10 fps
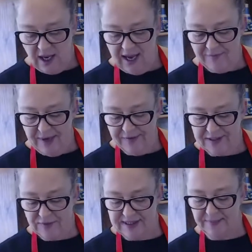I have made
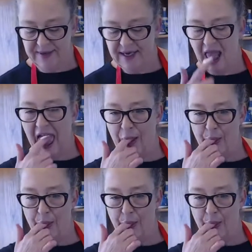this recipe,